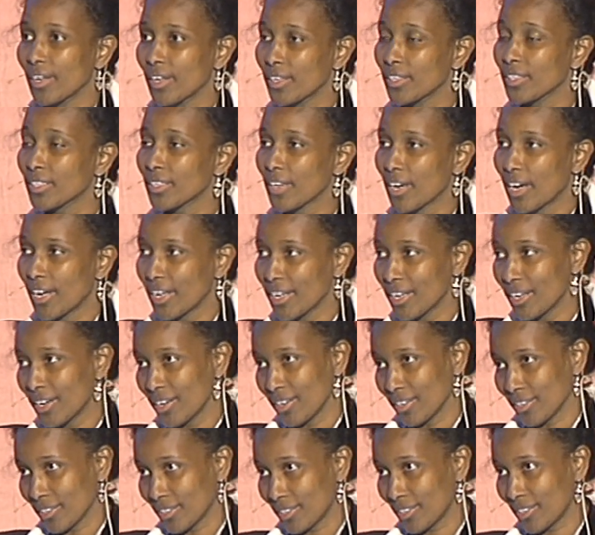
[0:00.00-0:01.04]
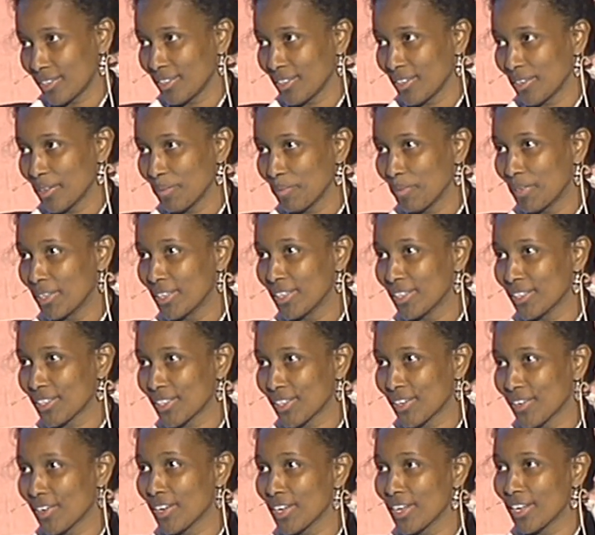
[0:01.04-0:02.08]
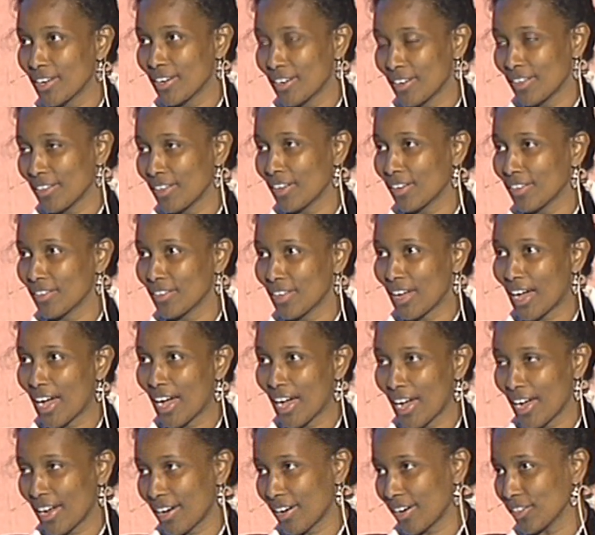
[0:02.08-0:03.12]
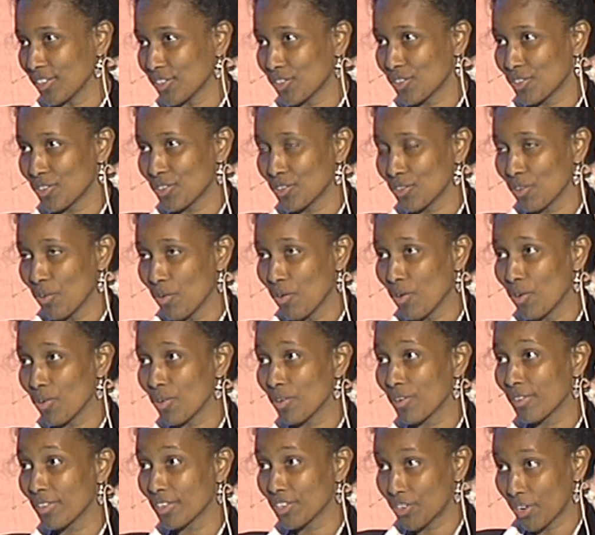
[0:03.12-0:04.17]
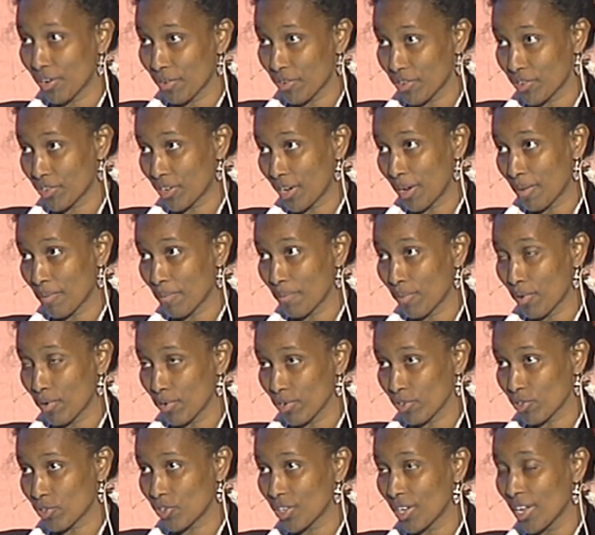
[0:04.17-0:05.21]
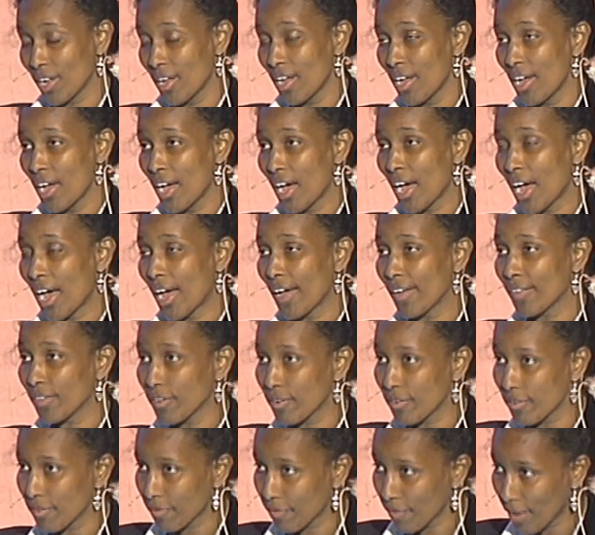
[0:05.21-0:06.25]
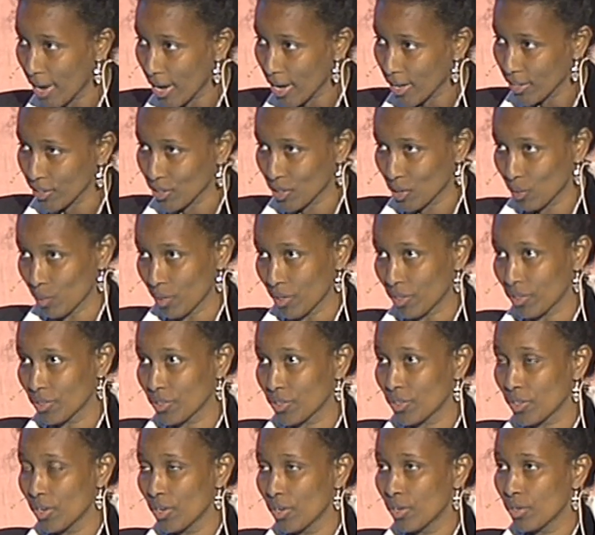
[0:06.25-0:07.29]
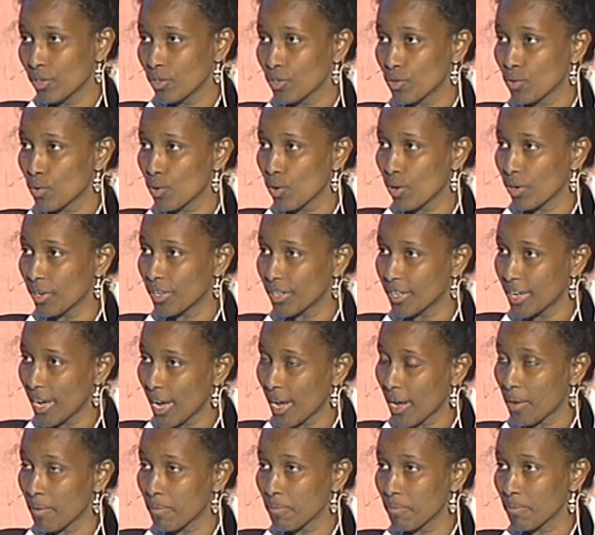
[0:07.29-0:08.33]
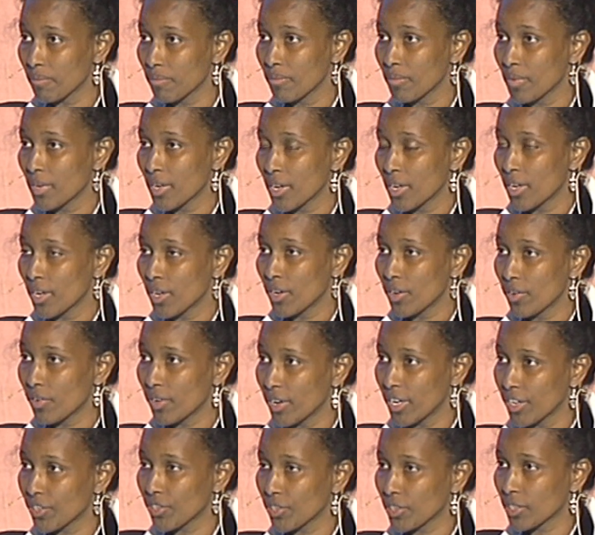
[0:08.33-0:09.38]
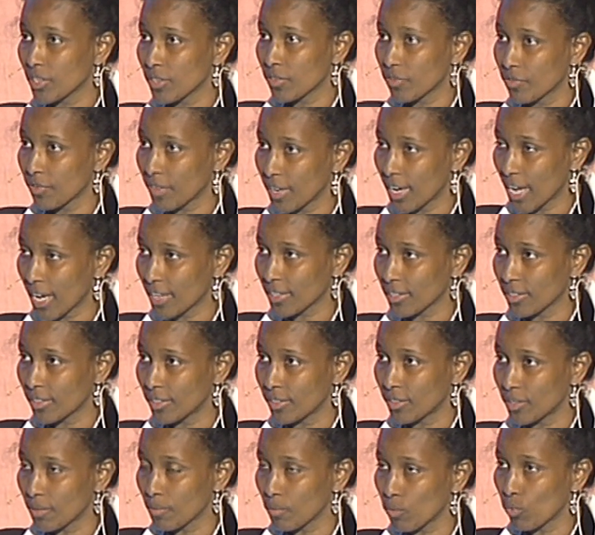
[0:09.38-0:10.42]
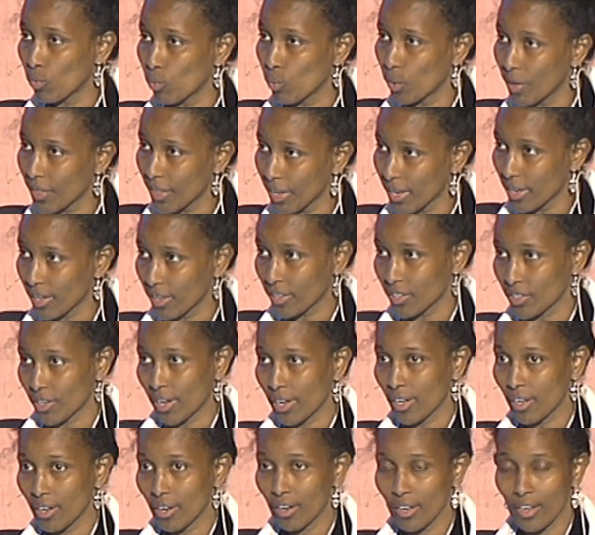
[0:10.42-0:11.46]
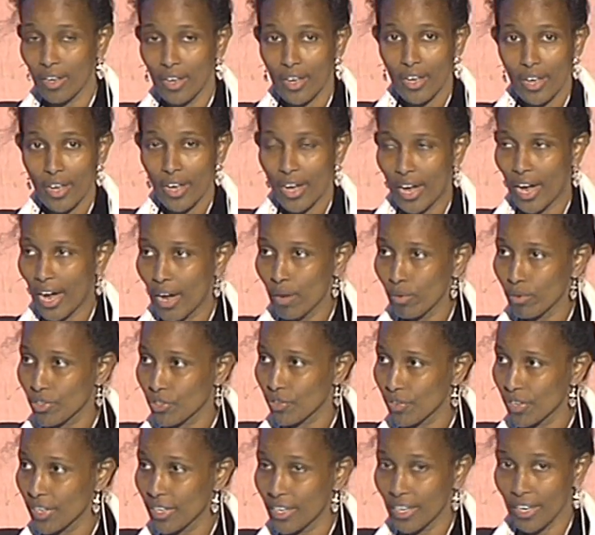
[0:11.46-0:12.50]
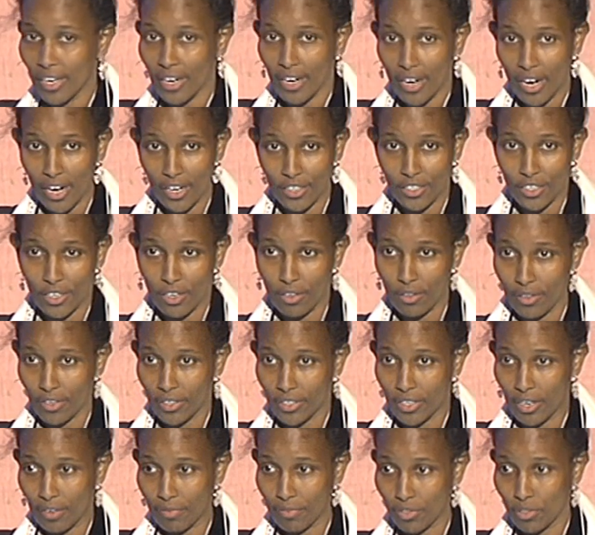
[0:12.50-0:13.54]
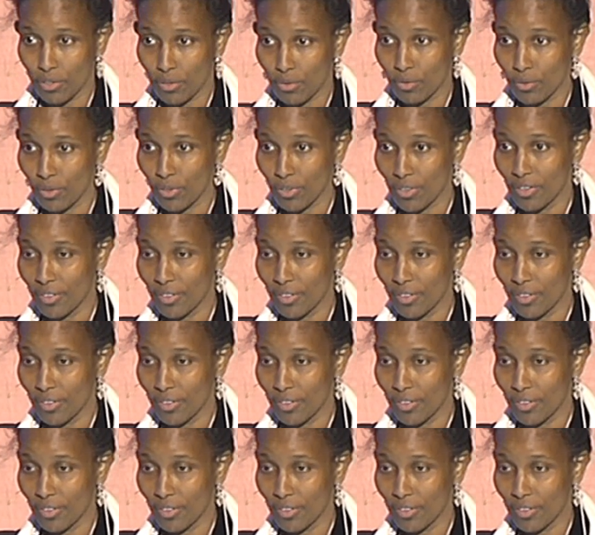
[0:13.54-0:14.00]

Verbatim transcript: Israelis, please read the Haaretz or the Jerusalem Post, are the first ones to condemn religious fanaticism within Israel. I was reading an article this afternoon.